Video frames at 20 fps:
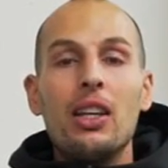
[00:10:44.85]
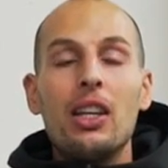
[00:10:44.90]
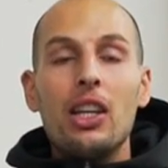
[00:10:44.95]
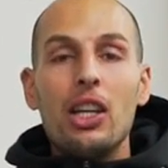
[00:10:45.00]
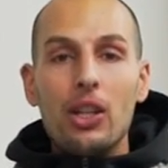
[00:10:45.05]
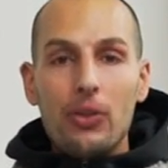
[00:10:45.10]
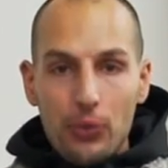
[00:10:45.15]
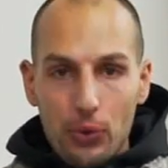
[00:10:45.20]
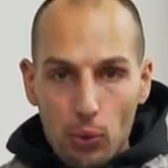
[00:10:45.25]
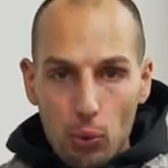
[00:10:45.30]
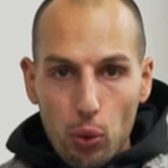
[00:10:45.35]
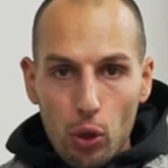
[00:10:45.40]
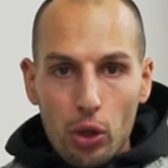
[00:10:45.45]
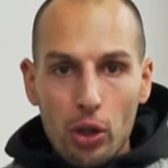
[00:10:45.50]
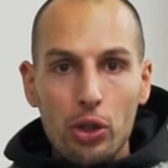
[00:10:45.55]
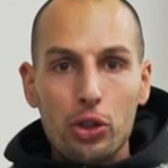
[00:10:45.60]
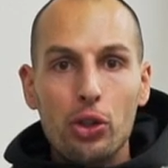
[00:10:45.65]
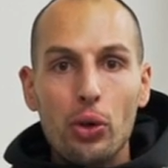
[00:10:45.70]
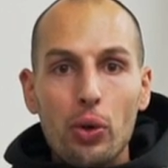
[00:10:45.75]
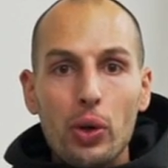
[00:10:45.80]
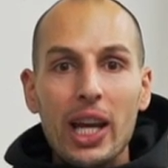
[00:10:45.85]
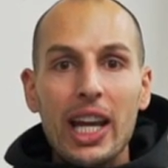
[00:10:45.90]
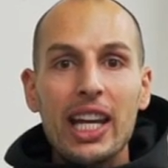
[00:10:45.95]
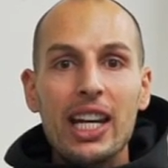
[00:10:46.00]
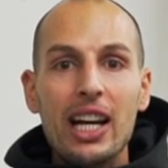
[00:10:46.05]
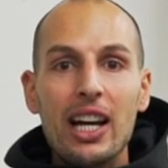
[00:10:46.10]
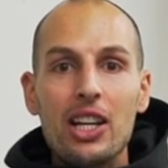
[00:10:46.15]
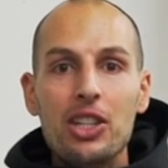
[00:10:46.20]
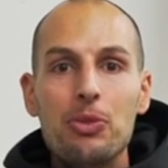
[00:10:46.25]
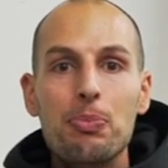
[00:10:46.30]
If you want to donate
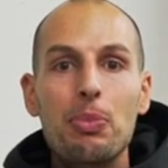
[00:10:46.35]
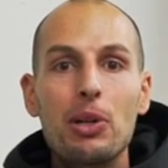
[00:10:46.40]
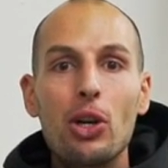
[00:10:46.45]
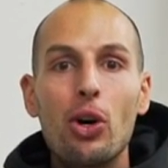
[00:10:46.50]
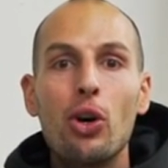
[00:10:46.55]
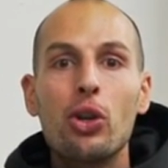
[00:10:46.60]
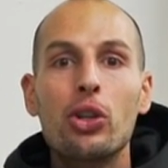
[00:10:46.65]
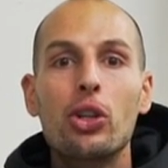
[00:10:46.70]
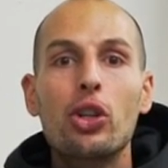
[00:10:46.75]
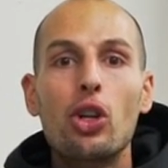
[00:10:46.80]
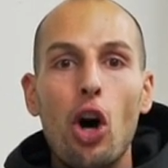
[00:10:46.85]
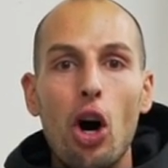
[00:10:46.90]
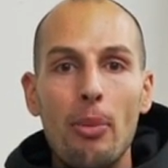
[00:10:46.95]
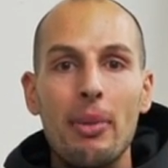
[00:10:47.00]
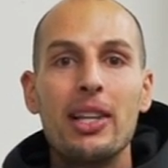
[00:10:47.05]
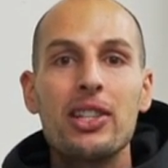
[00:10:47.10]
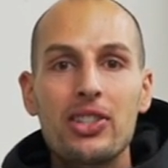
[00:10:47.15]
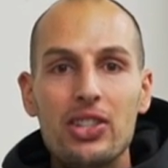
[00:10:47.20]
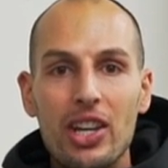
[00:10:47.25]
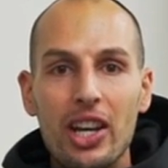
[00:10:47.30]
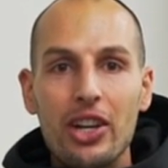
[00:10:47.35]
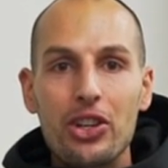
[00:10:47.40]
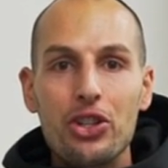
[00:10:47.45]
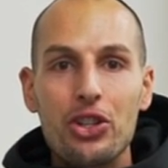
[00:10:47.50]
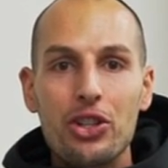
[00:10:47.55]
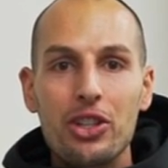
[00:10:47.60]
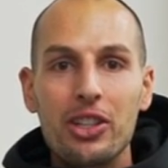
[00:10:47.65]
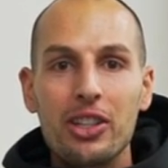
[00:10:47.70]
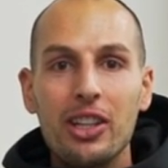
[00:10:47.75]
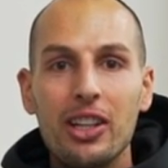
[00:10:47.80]
us beyond the comment
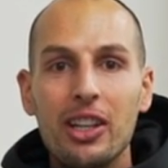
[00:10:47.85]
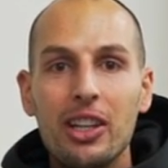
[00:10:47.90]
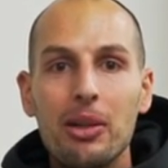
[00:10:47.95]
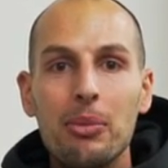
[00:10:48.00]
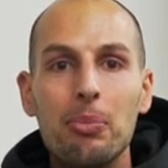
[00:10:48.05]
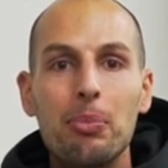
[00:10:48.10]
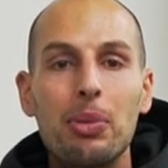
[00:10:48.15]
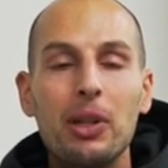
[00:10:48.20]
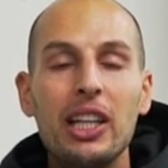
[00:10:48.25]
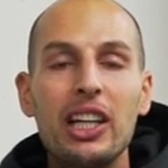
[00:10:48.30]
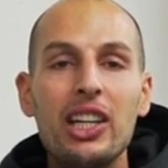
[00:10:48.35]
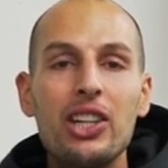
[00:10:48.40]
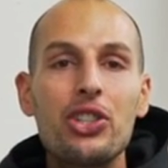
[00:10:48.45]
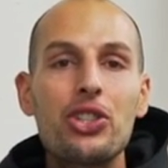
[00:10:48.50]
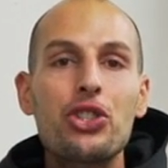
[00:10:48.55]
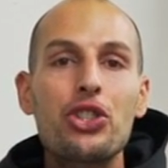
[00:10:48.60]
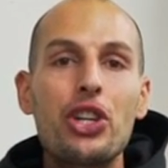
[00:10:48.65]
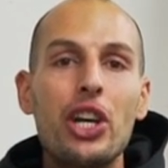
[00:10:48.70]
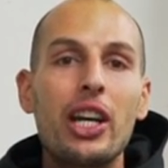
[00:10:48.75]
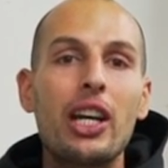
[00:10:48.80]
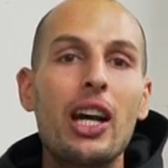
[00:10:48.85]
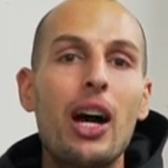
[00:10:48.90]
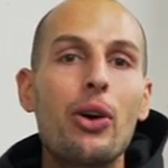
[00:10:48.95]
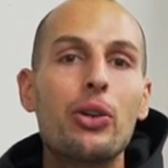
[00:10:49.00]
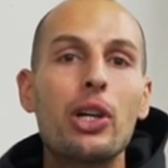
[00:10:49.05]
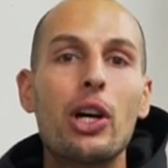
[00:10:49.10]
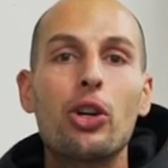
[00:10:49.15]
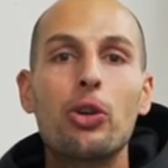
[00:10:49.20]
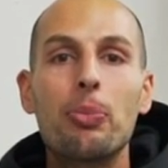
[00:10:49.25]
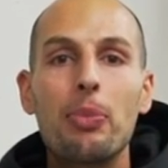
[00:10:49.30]
section, please check
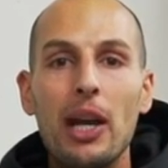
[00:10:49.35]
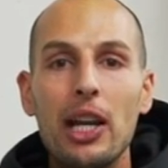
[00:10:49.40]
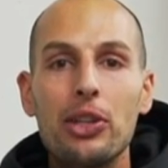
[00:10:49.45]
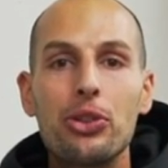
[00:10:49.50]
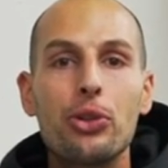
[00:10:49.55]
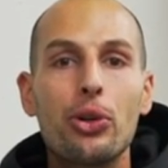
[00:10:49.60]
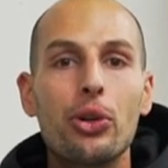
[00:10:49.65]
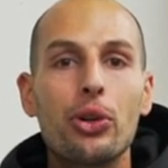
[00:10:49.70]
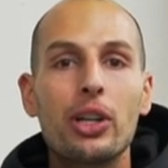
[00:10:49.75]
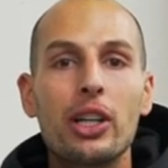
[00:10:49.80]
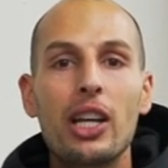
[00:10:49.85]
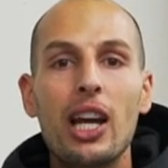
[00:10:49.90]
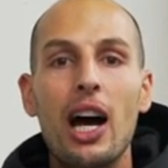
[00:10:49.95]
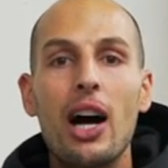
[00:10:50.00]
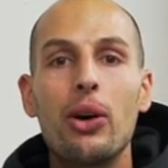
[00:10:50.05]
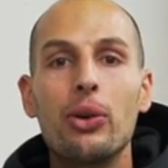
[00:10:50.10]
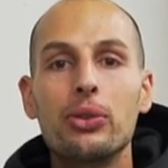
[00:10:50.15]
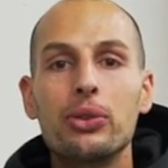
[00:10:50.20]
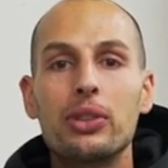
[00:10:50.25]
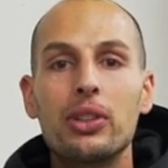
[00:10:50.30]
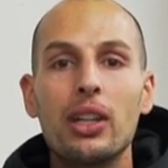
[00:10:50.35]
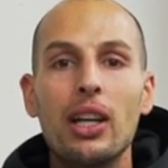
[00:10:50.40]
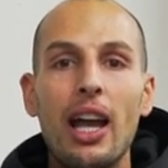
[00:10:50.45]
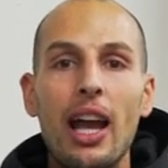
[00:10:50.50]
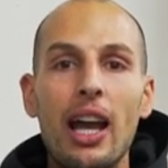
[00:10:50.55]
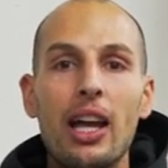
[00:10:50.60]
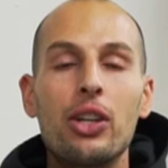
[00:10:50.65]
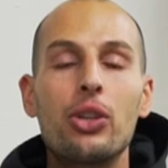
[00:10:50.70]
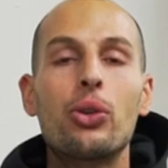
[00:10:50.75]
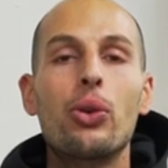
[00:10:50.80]
out our Patreon account
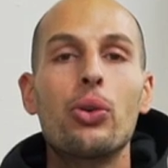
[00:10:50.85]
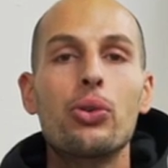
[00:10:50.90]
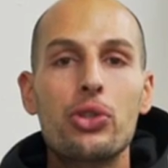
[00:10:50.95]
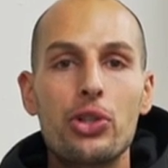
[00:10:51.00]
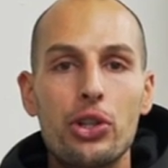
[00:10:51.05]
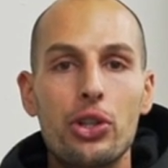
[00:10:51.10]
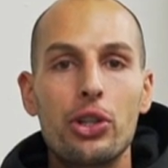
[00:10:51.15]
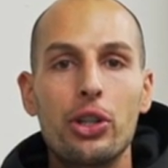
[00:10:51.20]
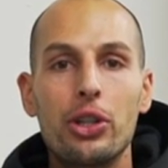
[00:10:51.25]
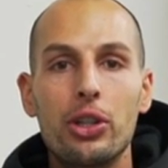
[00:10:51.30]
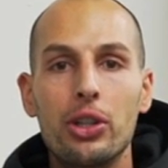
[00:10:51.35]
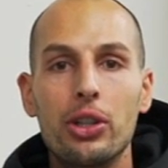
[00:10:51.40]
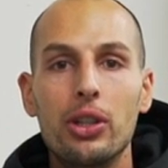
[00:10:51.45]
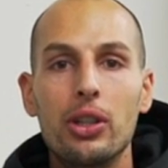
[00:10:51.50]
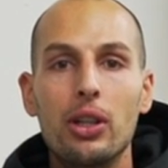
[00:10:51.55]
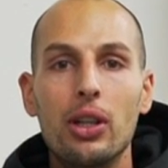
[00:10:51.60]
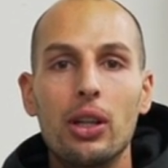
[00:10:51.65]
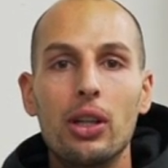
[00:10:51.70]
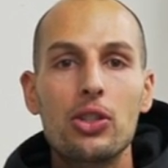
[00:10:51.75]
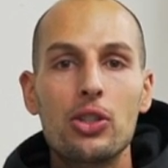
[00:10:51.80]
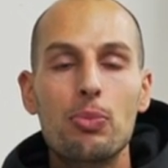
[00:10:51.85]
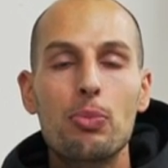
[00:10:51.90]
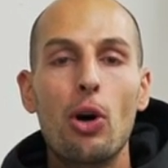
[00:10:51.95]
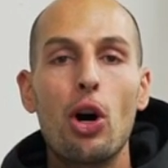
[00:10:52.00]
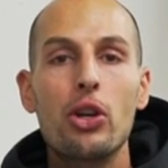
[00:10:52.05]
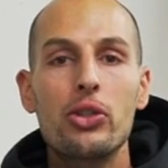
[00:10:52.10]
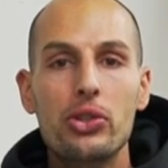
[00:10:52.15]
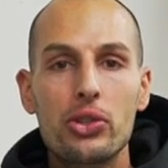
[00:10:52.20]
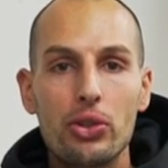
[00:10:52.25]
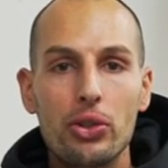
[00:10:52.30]
and consider
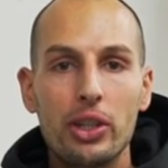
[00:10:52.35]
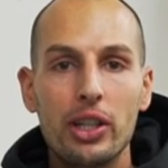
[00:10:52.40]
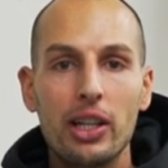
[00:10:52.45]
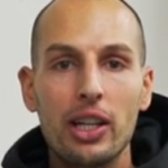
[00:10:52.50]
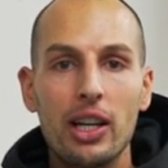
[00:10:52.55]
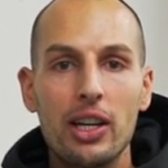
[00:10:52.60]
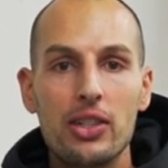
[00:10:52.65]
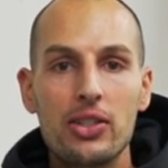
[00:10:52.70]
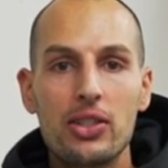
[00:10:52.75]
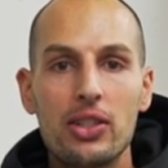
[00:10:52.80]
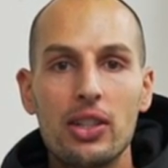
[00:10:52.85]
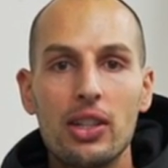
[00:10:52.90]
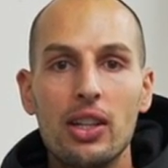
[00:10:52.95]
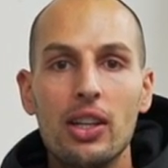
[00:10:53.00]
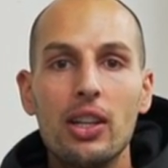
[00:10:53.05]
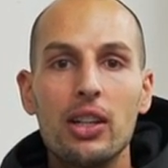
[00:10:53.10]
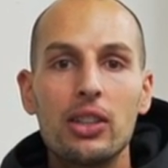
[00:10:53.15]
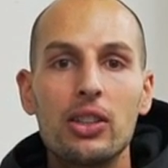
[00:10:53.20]
sponsoring us.